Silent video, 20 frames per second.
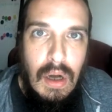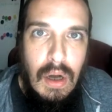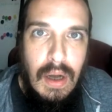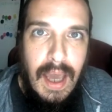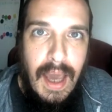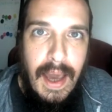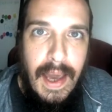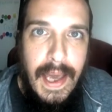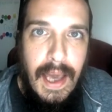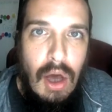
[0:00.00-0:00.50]

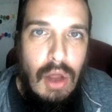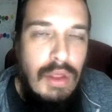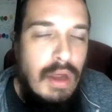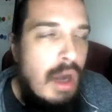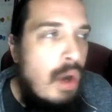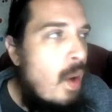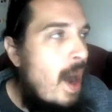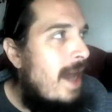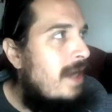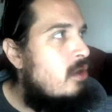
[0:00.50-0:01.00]
Okay?
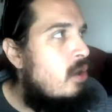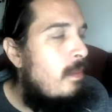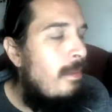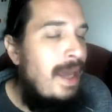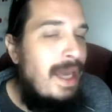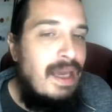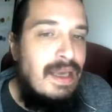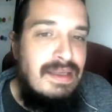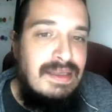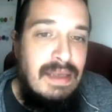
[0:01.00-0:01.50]
The loi don't
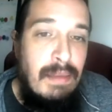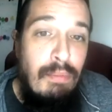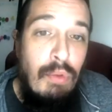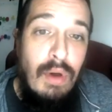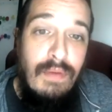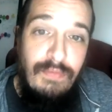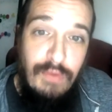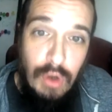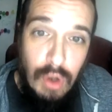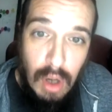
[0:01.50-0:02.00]
make it
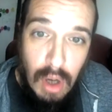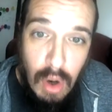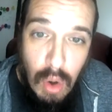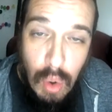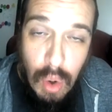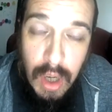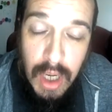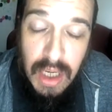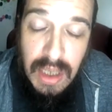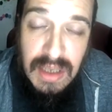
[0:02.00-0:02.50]
simple. If you're a
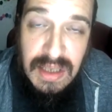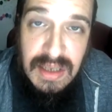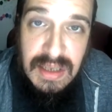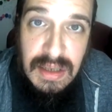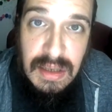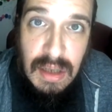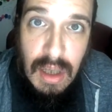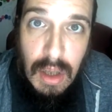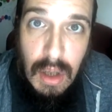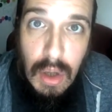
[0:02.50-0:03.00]
horse,
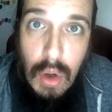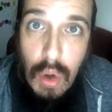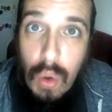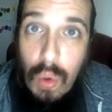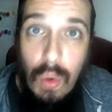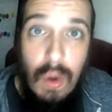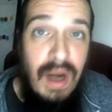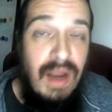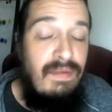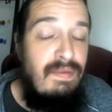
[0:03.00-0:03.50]

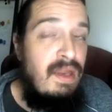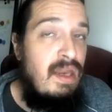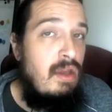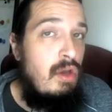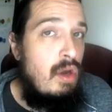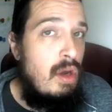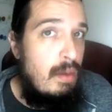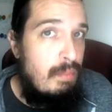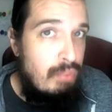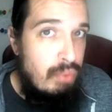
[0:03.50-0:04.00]
or even
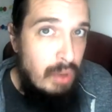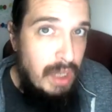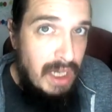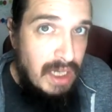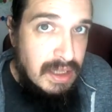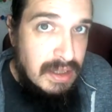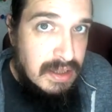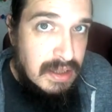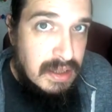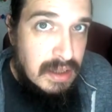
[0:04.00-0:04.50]
you're a
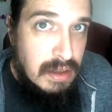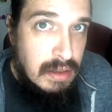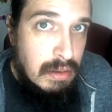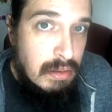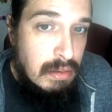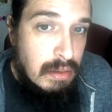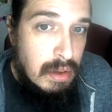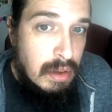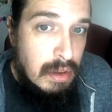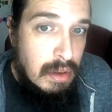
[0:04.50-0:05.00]
priest,
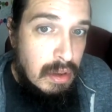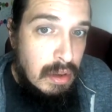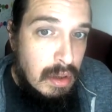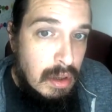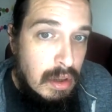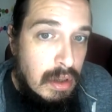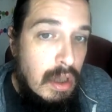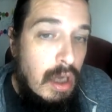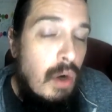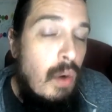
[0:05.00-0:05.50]

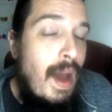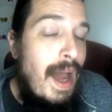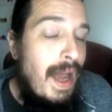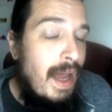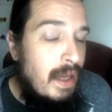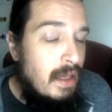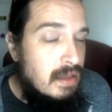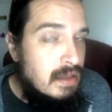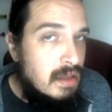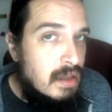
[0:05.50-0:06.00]
the
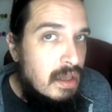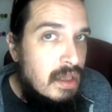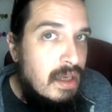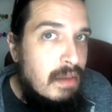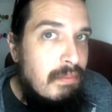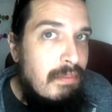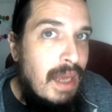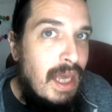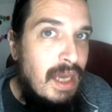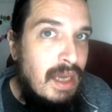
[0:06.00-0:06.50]
loi is going
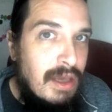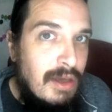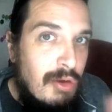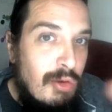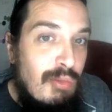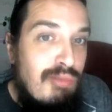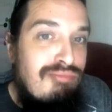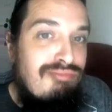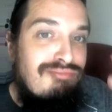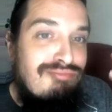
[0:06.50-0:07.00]
to make
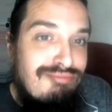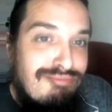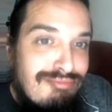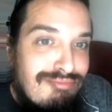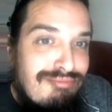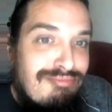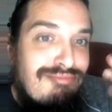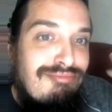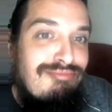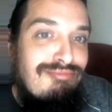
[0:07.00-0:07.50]
you
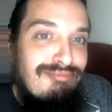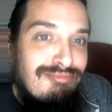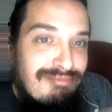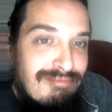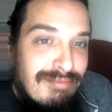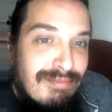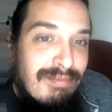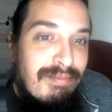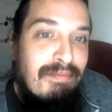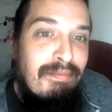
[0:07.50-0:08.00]

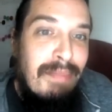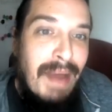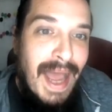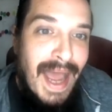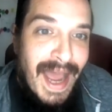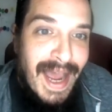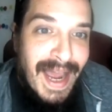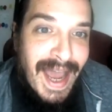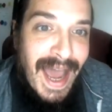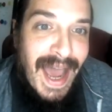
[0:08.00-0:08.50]

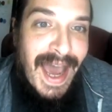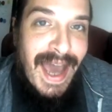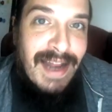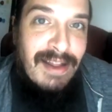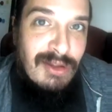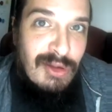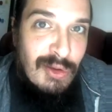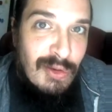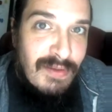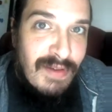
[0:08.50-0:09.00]

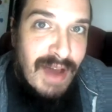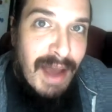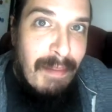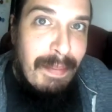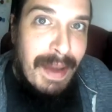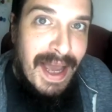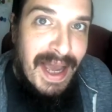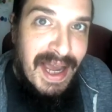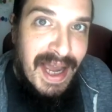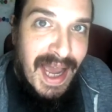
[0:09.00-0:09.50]
pagar, tu vas
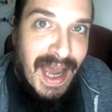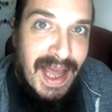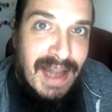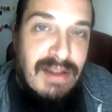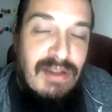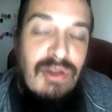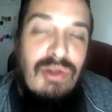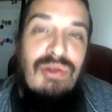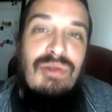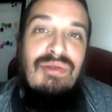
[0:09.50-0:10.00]
pagar.
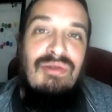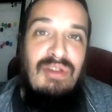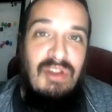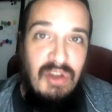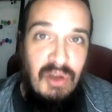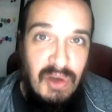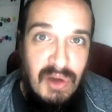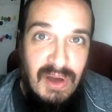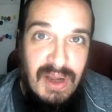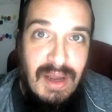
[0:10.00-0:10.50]

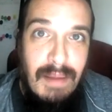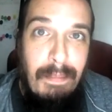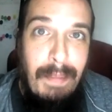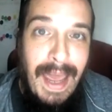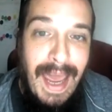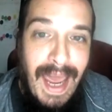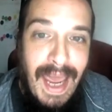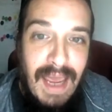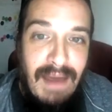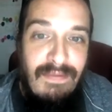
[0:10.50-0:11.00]
You're going to
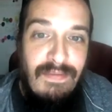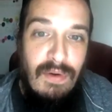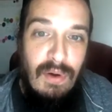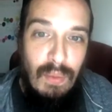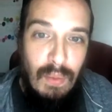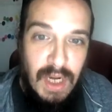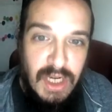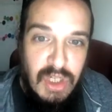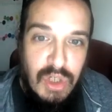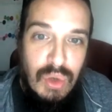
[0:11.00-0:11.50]
pay for
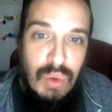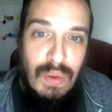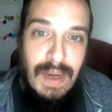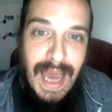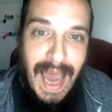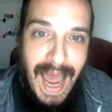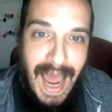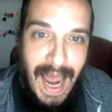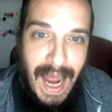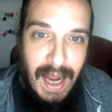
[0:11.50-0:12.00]
what you
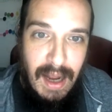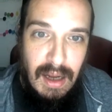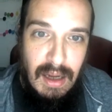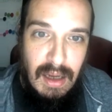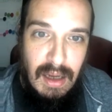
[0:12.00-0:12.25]
got.